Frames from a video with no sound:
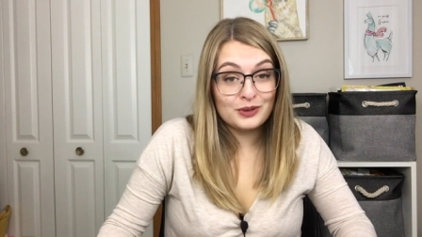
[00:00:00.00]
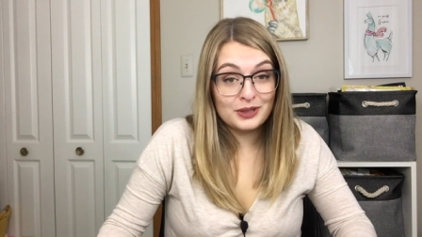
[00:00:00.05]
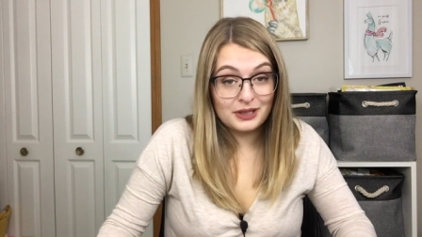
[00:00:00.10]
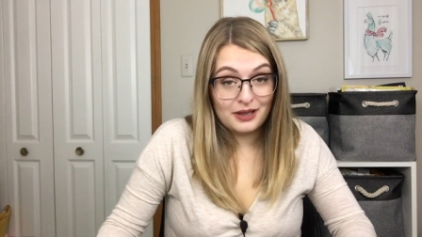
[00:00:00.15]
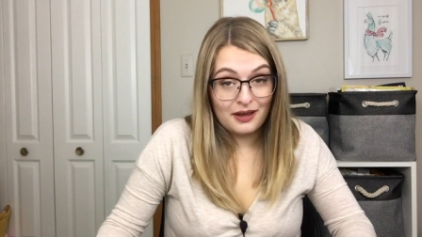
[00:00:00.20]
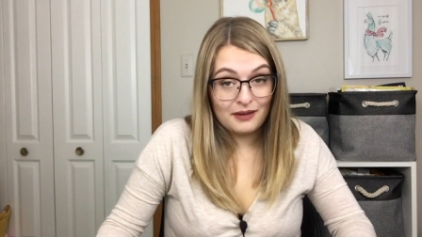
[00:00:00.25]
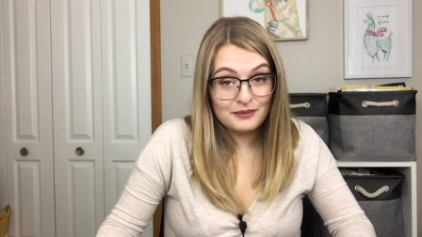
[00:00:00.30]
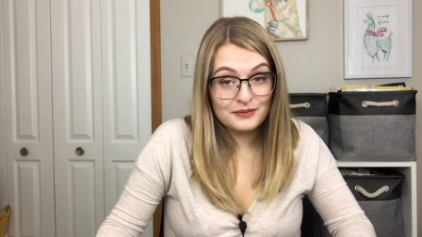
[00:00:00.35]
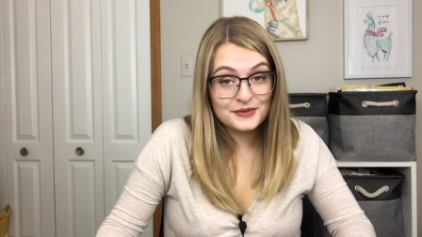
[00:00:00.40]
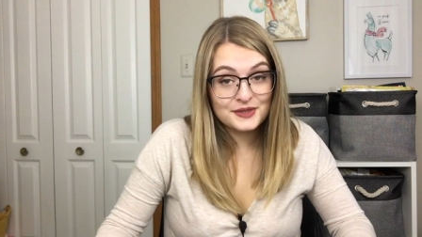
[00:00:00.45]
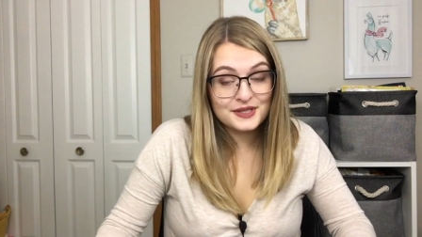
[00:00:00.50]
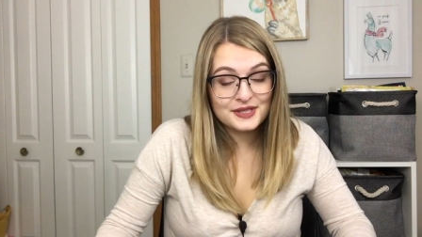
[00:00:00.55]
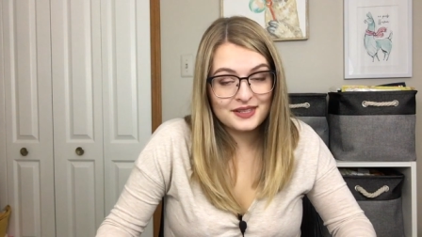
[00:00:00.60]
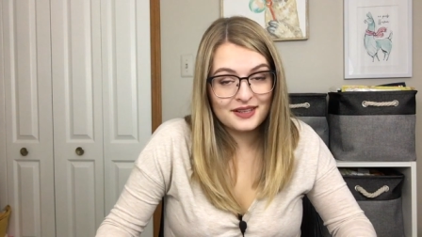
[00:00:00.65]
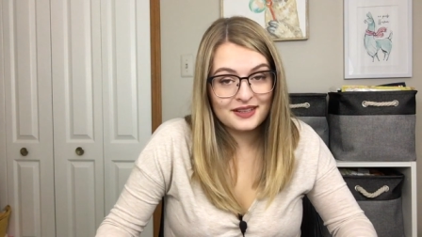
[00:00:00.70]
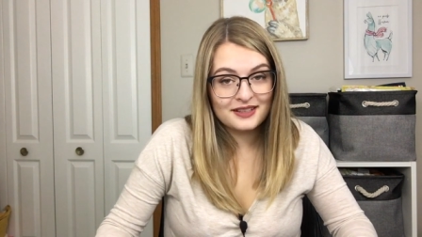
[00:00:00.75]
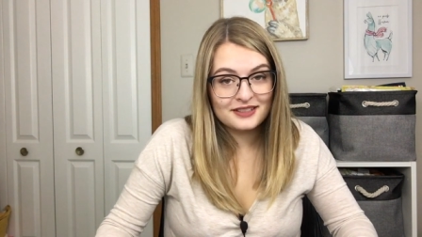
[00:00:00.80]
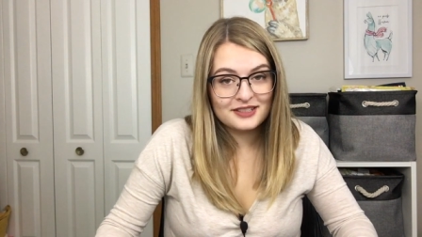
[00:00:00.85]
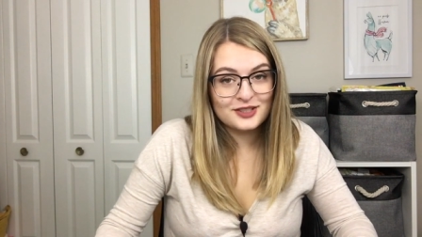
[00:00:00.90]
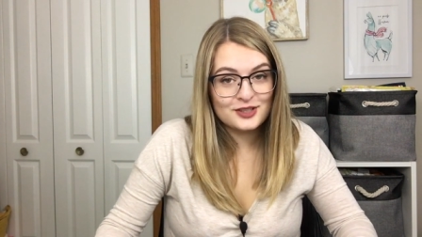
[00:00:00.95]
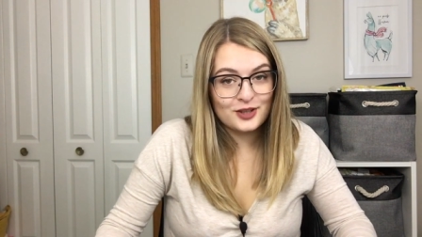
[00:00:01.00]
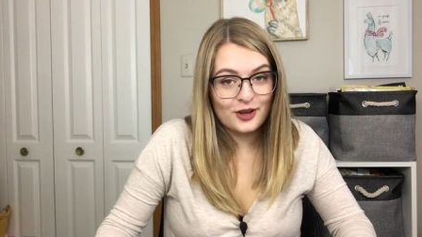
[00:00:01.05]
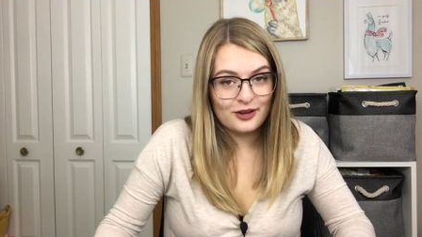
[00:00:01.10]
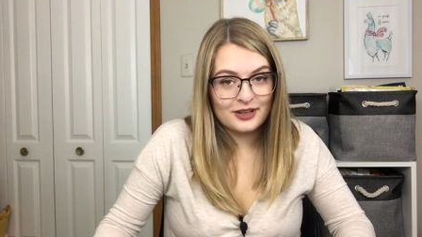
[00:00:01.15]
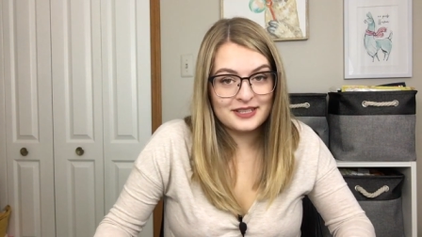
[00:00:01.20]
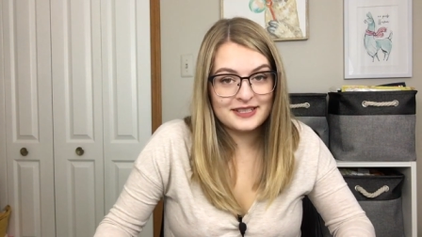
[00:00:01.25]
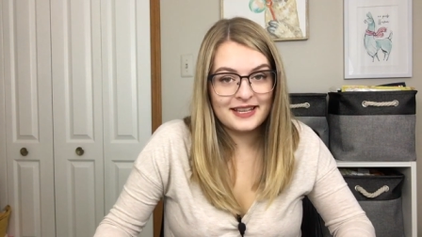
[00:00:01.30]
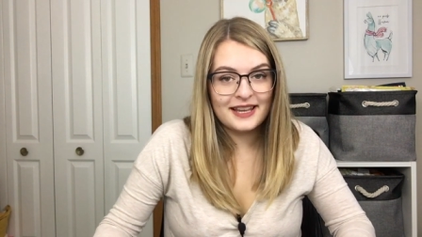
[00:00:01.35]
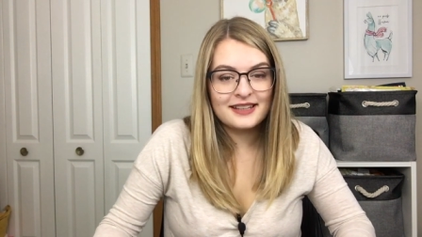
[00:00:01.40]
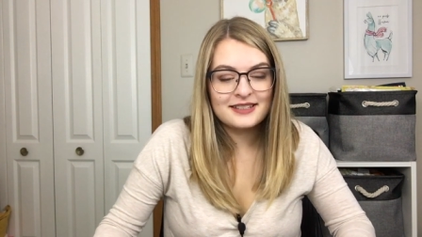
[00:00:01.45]
Plums
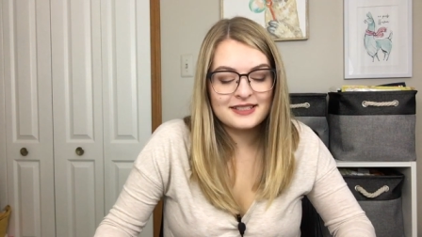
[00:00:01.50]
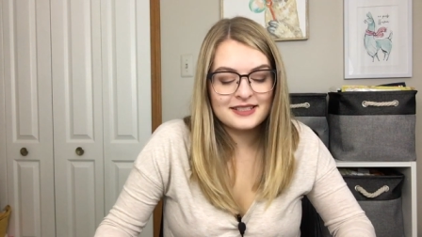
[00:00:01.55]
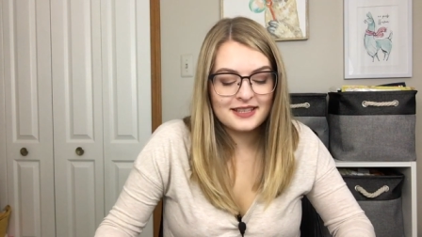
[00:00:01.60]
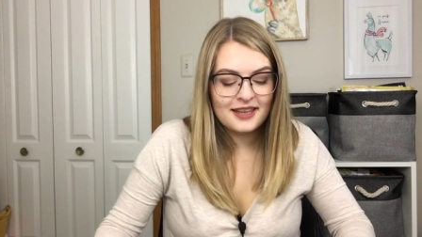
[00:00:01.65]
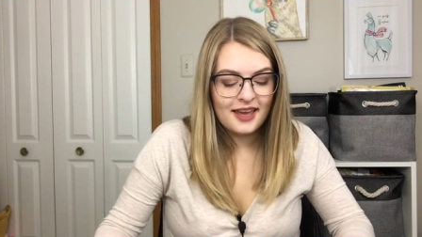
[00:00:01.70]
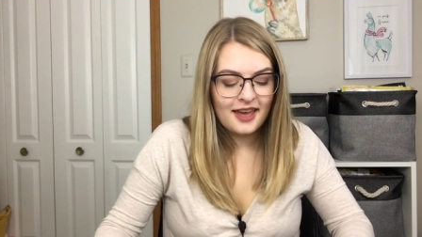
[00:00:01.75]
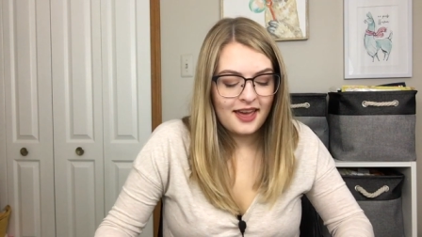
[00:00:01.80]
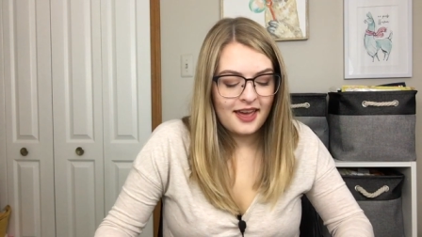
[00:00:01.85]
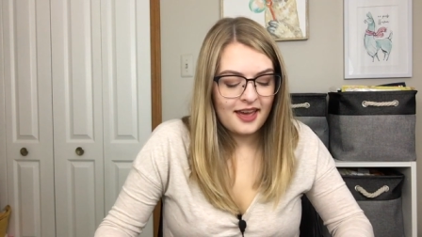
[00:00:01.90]
sock set